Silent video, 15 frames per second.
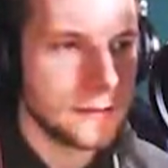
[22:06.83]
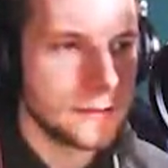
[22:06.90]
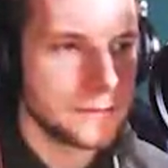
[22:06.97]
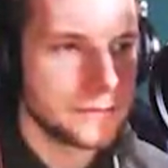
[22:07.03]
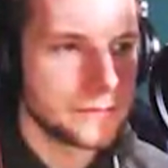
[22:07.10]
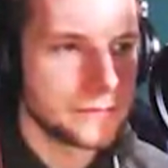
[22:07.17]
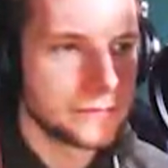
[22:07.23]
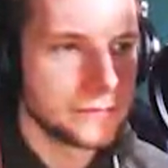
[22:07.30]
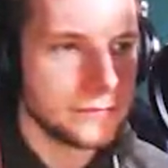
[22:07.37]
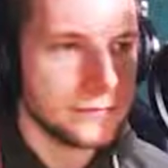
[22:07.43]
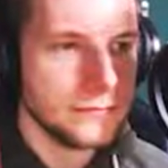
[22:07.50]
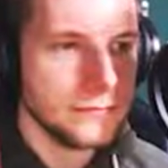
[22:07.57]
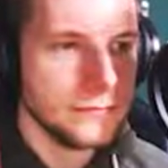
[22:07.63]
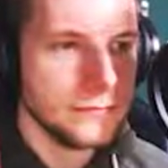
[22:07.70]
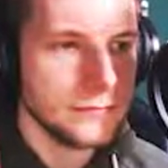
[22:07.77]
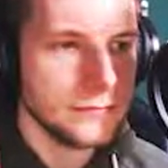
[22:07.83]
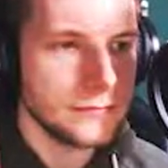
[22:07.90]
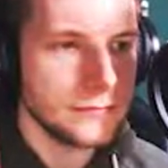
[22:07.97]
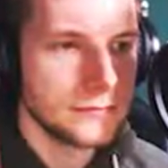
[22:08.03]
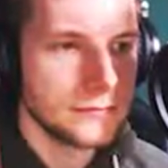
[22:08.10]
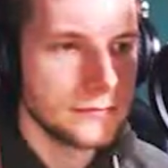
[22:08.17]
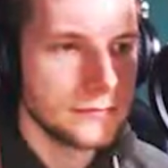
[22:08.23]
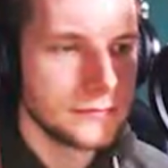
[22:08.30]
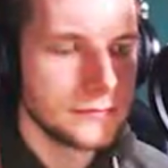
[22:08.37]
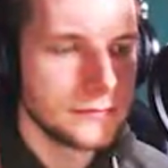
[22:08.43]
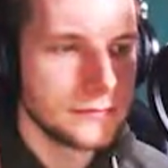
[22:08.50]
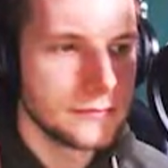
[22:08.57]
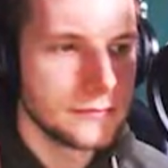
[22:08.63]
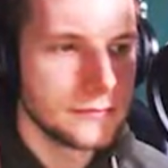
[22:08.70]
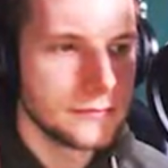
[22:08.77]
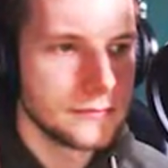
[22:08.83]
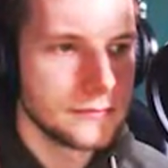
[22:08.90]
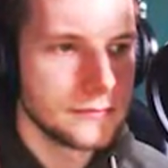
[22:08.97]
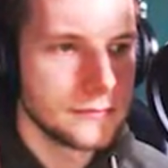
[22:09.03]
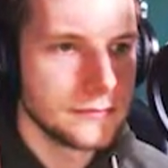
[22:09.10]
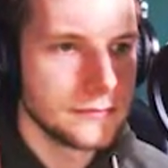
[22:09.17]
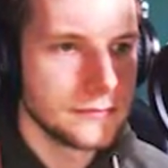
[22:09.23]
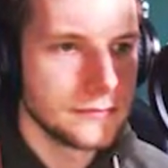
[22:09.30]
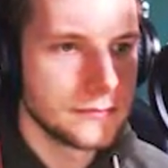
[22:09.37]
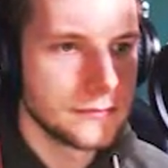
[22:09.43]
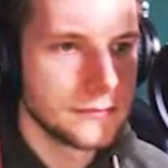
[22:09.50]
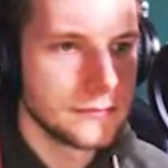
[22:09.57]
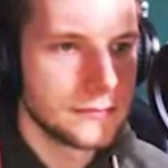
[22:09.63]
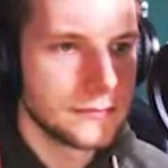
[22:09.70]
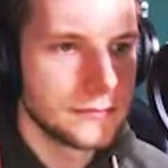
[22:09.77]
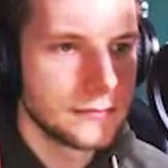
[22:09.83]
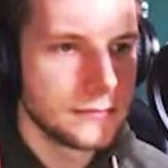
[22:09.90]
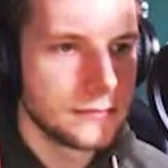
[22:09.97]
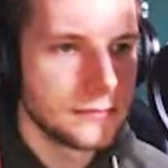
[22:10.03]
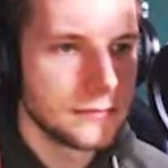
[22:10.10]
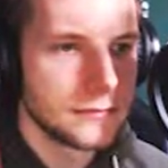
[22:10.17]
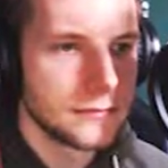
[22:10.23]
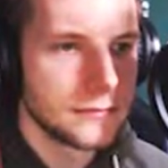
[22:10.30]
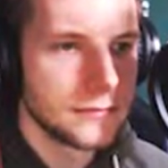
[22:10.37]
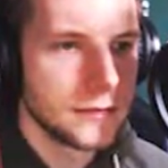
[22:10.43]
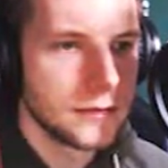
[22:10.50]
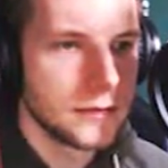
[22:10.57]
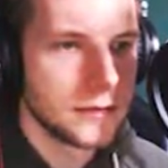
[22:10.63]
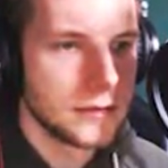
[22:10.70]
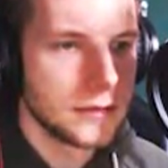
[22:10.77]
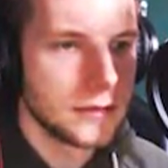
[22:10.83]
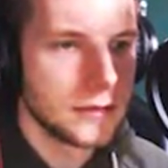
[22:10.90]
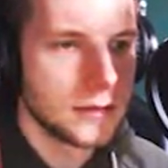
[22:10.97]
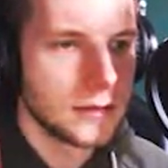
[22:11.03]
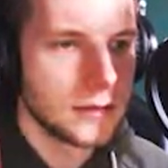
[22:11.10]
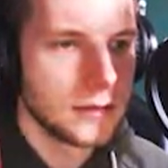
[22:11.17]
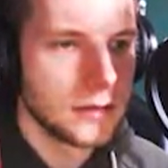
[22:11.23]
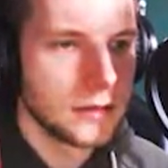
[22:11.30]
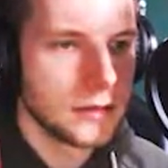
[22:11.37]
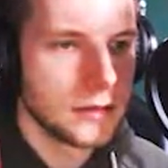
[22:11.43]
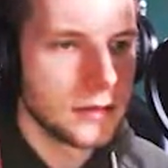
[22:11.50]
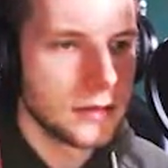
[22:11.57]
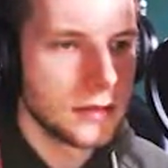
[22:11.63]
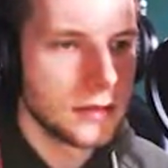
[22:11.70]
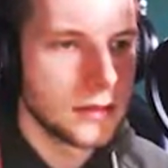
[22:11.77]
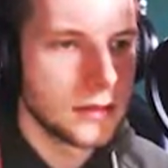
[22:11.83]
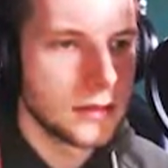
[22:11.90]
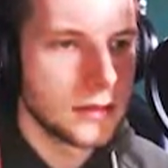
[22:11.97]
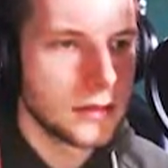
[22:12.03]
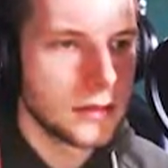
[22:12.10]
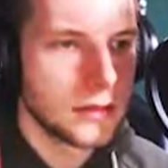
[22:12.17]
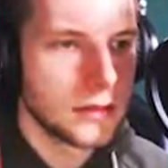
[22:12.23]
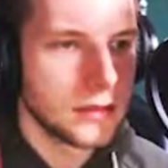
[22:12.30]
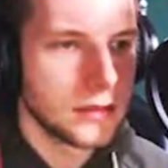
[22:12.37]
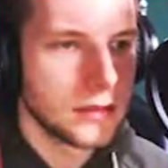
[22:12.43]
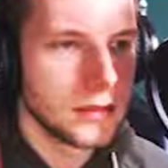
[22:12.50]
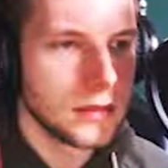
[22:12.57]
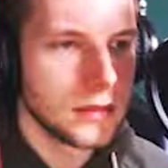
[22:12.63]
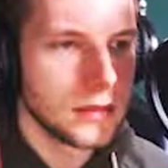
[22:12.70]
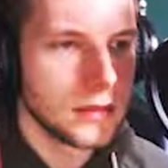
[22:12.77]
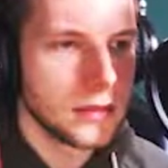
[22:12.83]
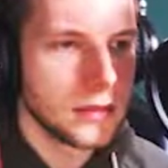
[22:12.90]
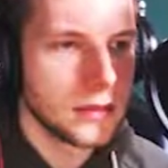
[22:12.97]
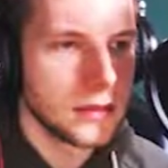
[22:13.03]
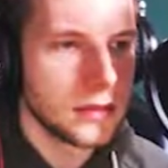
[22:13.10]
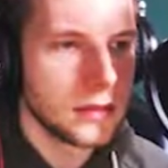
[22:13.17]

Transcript: Nothing is said.